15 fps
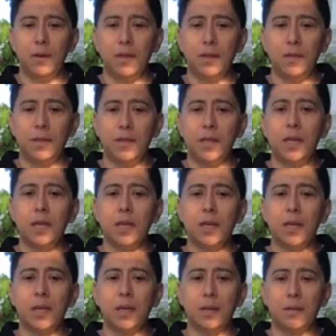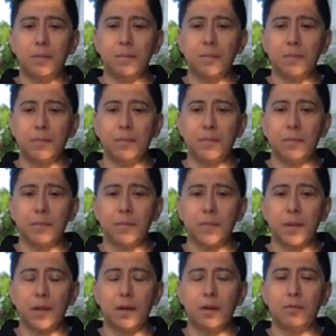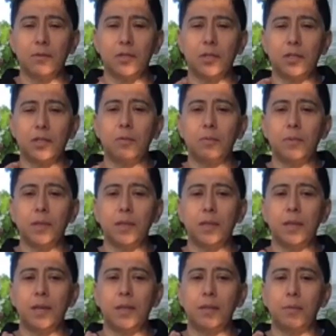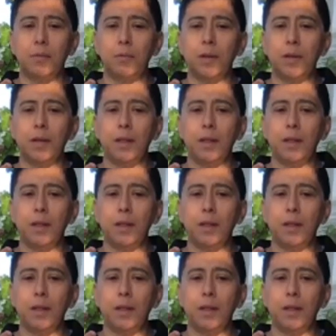thinking on something that will